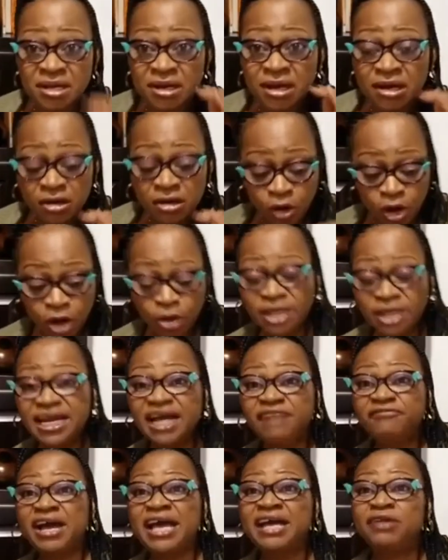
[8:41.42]

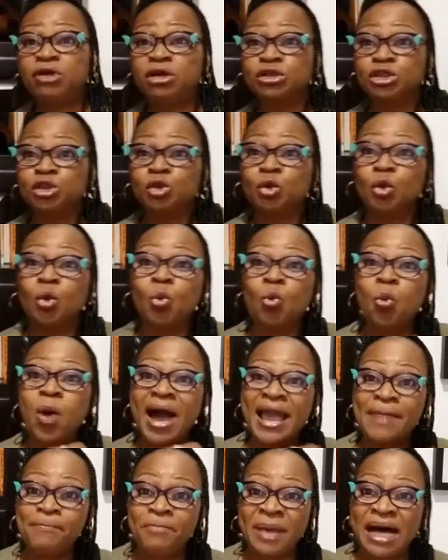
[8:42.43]
Coronavirus could
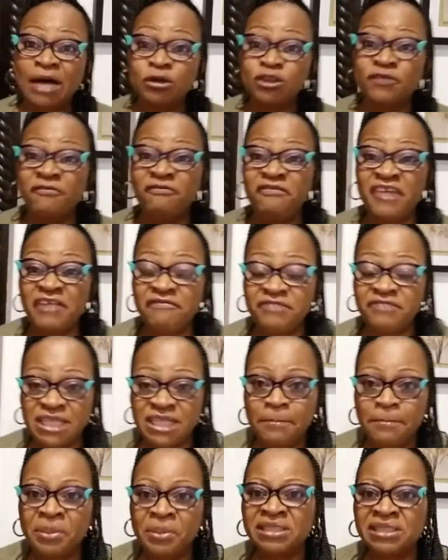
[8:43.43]
wipe out
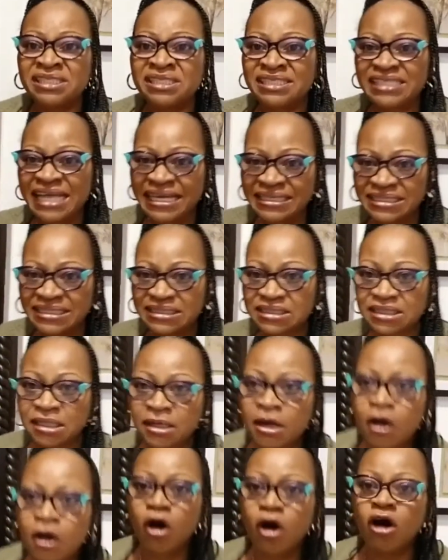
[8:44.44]
50%
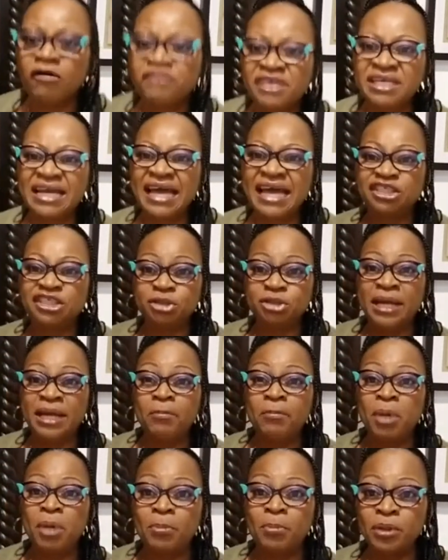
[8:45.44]
of the Nigerian
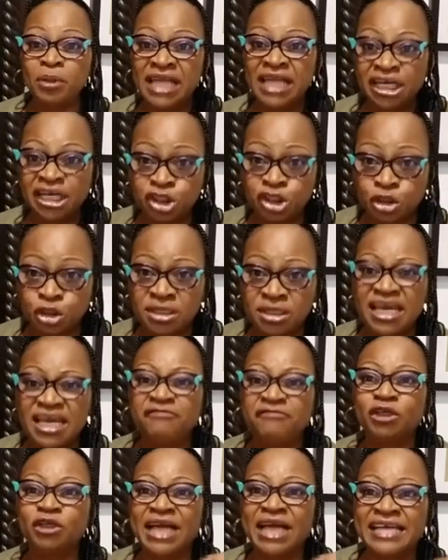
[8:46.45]
population if you
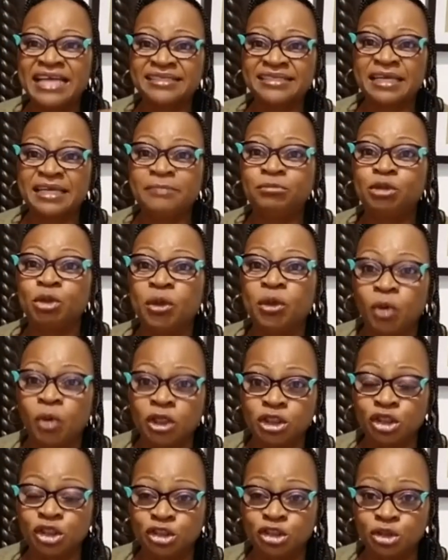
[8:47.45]
guys keep doing what
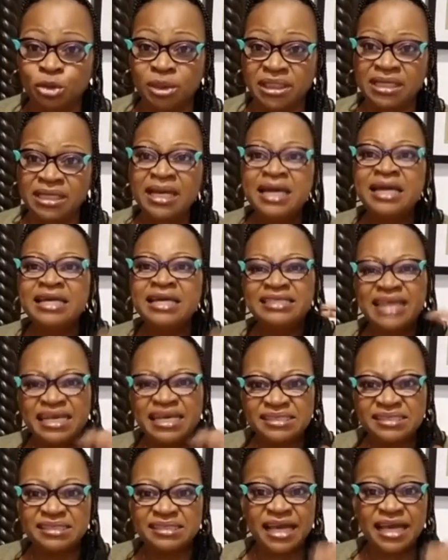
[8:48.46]
you're doing.
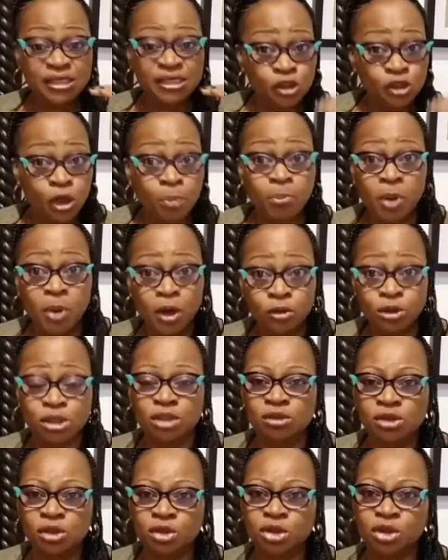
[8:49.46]
Yesterday I saw posts on
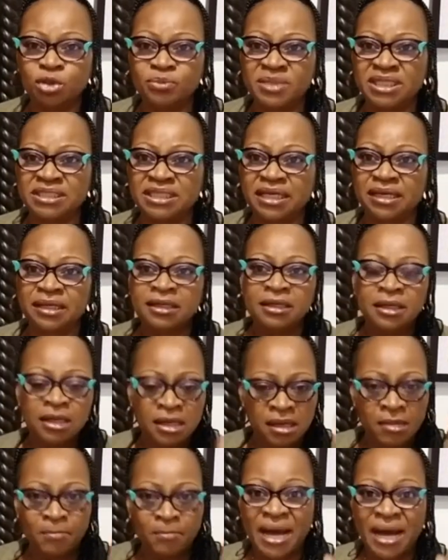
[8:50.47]
social media.
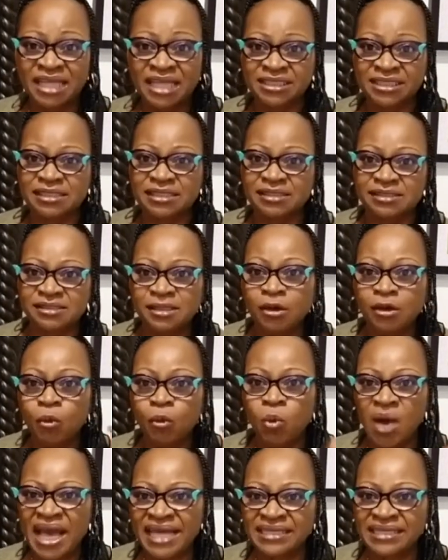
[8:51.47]
Parties,
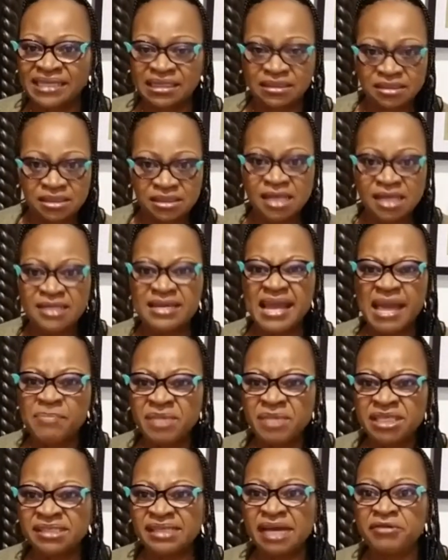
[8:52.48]
weddings, naming
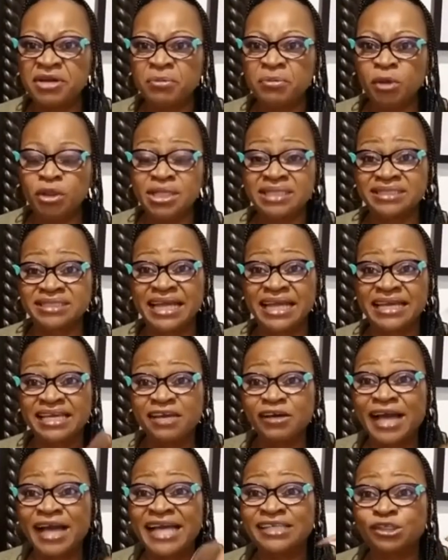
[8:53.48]
ceremonies. Like, you
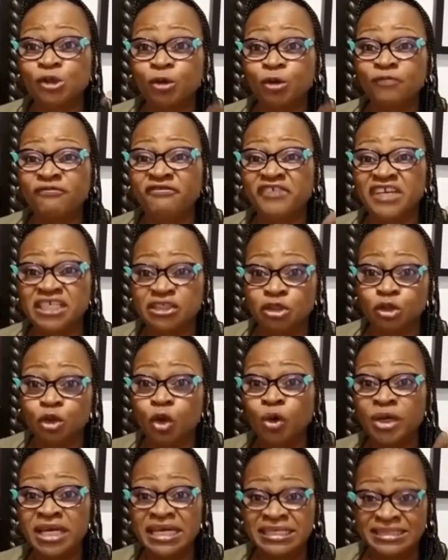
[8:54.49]
guys don't feed, you don't
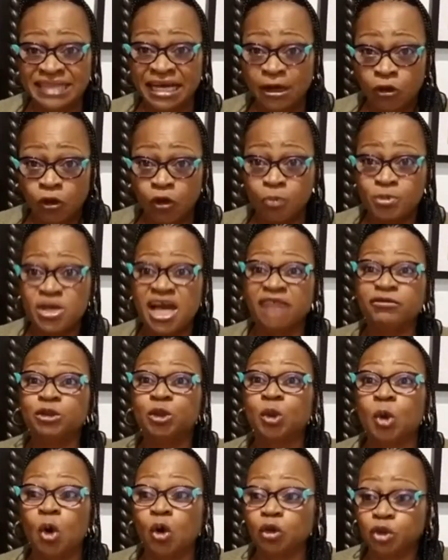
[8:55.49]
eat at home. You have to
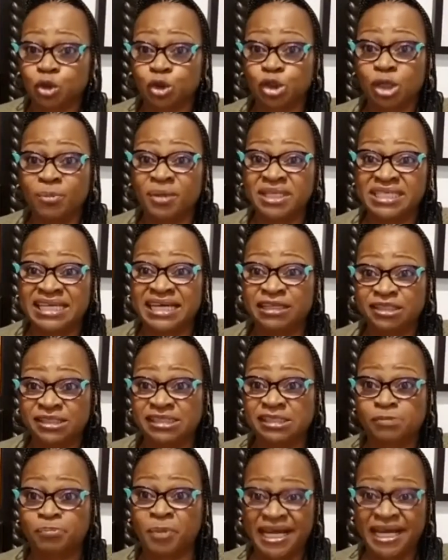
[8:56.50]
go to somebody else's
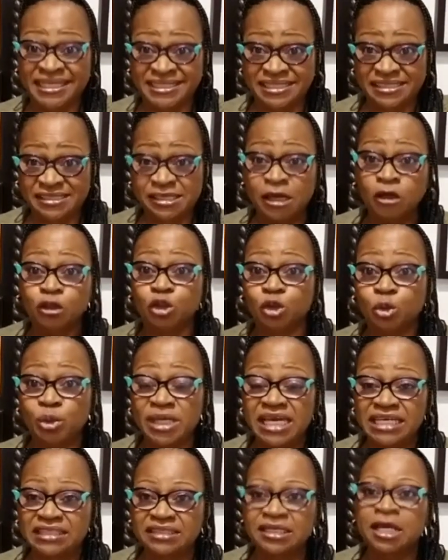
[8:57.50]
parties to
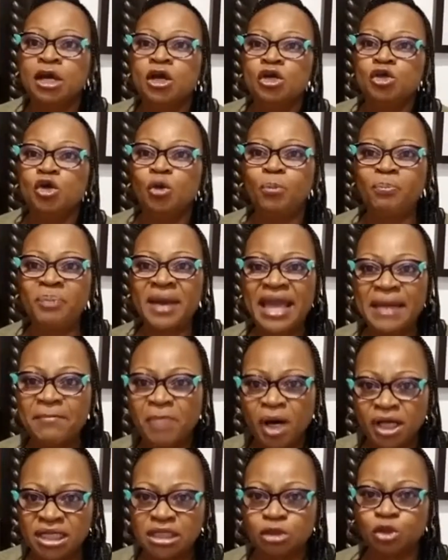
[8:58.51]
eat. You pay
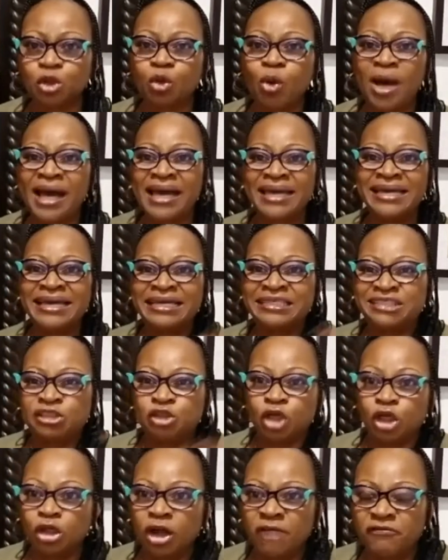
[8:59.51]
money to go and eat
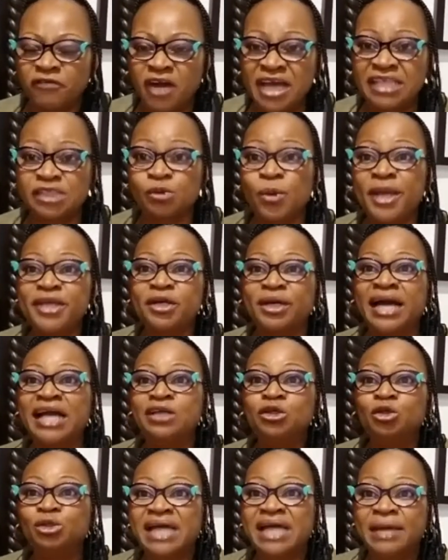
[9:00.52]
jollof rice when you can
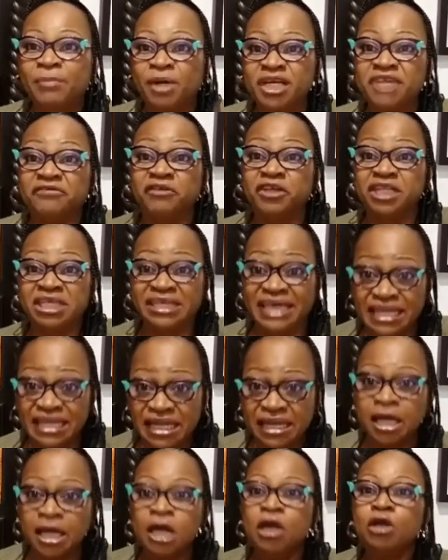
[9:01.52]
use that money for the gele
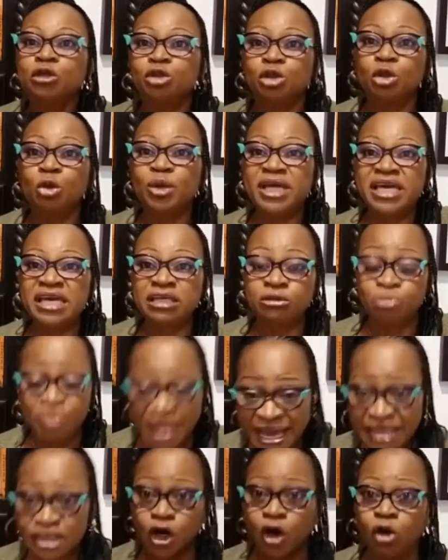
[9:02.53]
to
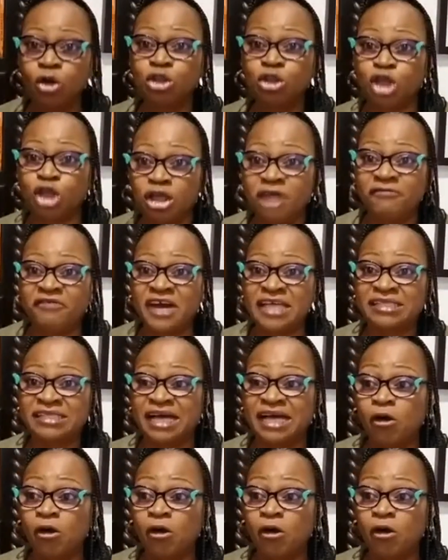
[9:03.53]
make your own jollof rice at home